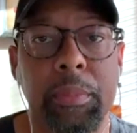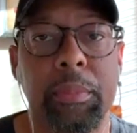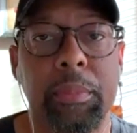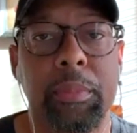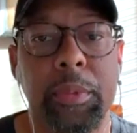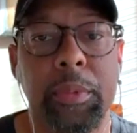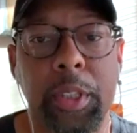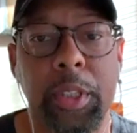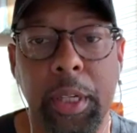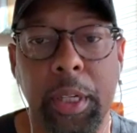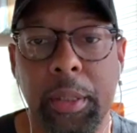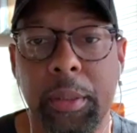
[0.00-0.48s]

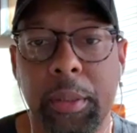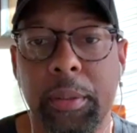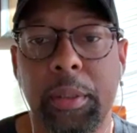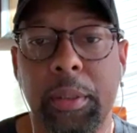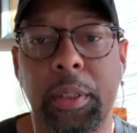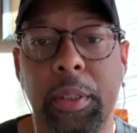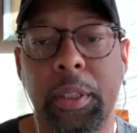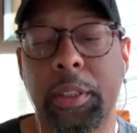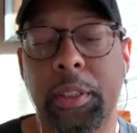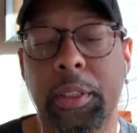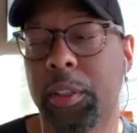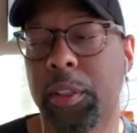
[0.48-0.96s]
Yeah,
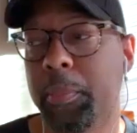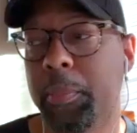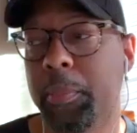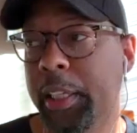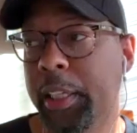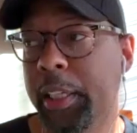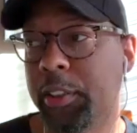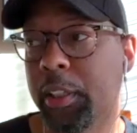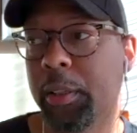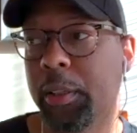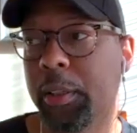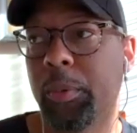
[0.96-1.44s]
it's
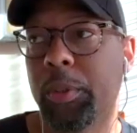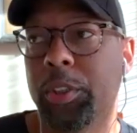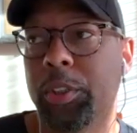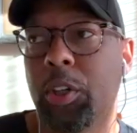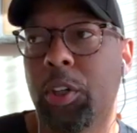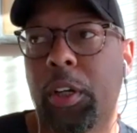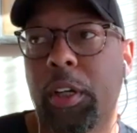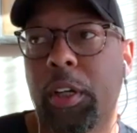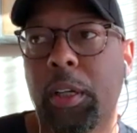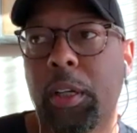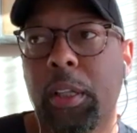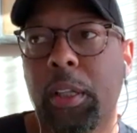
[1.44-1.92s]
amazing. We're
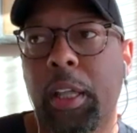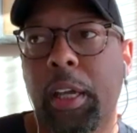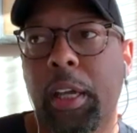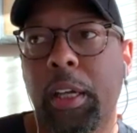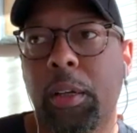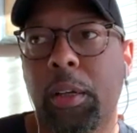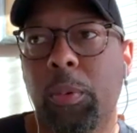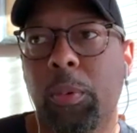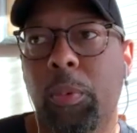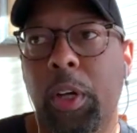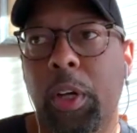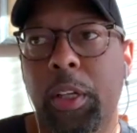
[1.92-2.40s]
talking like,
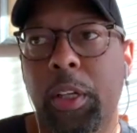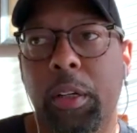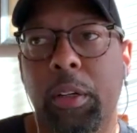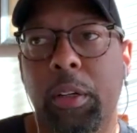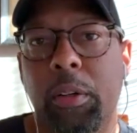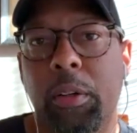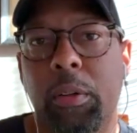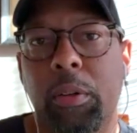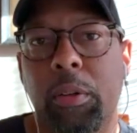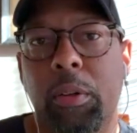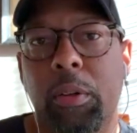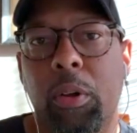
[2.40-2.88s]
what,
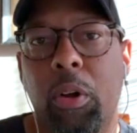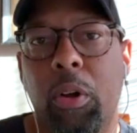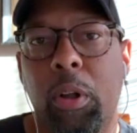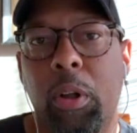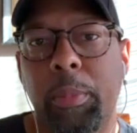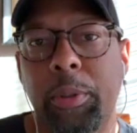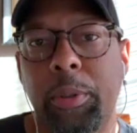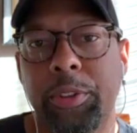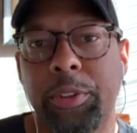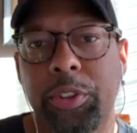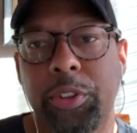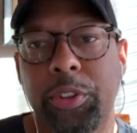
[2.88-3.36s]

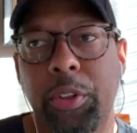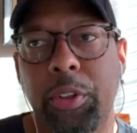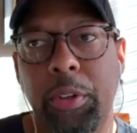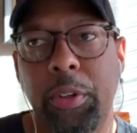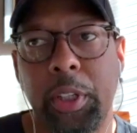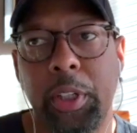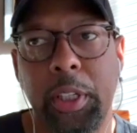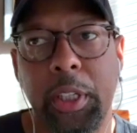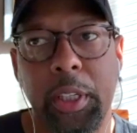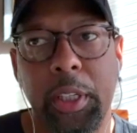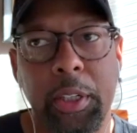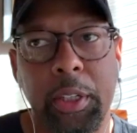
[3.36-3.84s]
almost 30
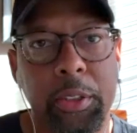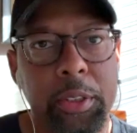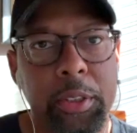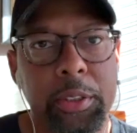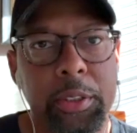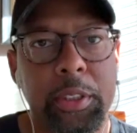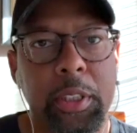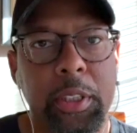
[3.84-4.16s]
years?